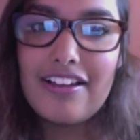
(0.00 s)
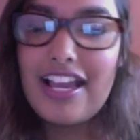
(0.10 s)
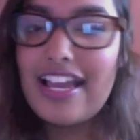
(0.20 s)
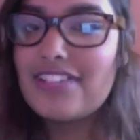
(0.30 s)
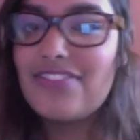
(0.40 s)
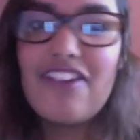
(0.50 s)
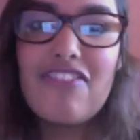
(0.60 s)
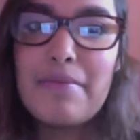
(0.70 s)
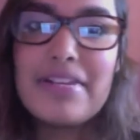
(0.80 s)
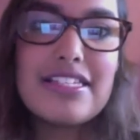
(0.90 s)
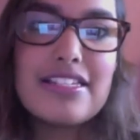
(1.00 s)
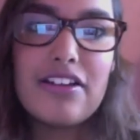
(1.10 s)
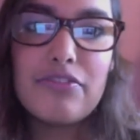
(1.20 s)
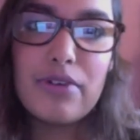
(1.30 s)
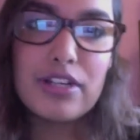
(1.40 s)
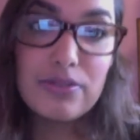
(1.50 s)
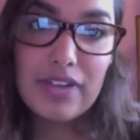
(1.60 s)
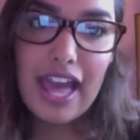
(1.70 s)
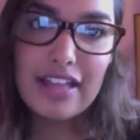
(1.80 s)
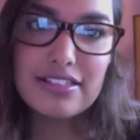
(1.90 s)
It is very reminiscent of what you
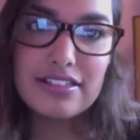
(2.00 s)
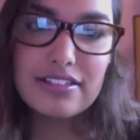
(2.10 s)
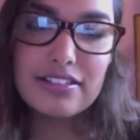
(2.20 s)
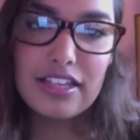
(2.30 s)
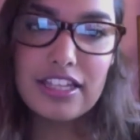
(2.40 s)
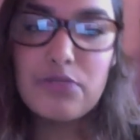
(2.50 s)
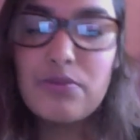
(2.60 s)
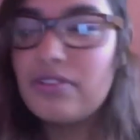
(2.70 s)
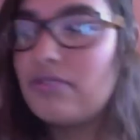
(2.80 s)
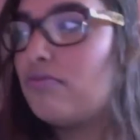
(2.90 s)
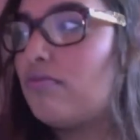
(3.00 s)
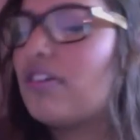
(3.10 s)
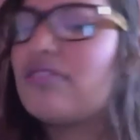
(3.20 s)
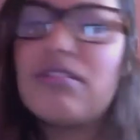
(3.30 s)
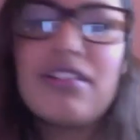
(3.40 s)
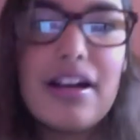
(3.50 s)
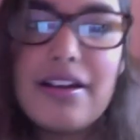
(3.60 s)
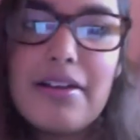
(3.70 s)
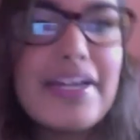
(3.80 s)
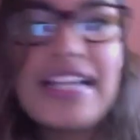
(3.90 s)
can, like you would, what,
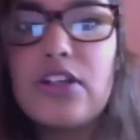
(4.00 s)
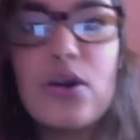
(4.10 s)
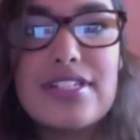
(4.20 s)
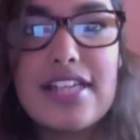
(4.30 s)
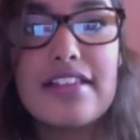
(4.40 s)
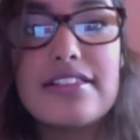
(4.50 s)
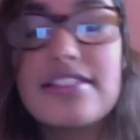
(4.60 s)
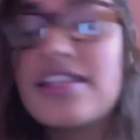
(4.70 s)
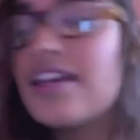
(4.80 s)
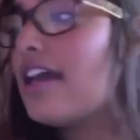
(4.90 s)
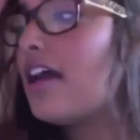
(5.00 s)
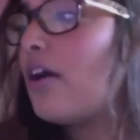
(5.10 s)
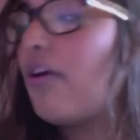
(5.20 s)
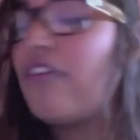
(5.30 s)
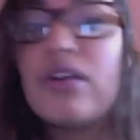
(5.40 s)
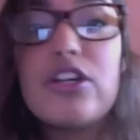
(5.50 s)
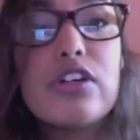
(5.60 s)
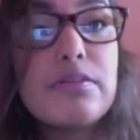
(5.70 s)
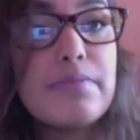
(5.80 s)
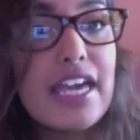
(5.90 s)
that make no sense, of what you
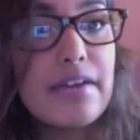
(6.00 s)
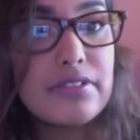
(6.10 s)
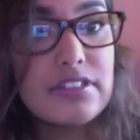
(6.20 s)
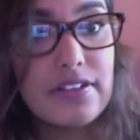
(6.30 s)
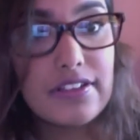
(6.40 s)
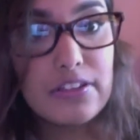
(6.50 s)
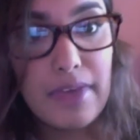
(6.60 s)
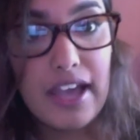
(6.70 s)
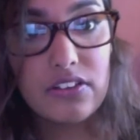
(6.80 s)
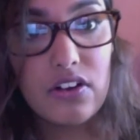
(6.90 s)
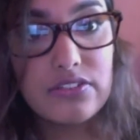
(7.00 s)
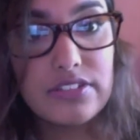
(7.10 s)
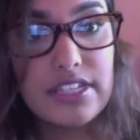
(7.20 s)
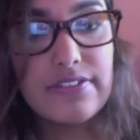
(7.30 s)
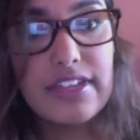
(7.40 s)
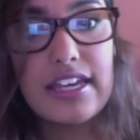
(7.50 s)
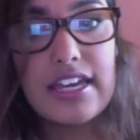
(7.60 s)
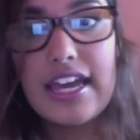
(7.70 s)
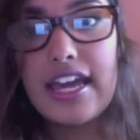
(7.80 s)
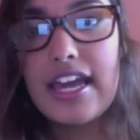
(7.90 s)
could be able to expect on
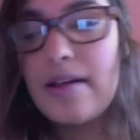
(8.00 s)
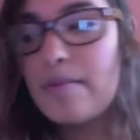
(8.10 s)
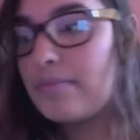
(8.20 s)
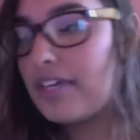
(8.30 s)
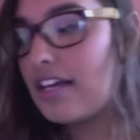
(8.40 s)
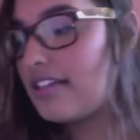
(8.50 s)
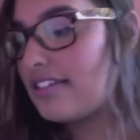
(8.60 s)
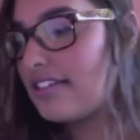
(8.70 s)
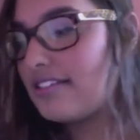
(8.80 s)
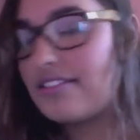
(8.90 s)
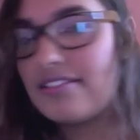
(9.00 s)
TV, because it.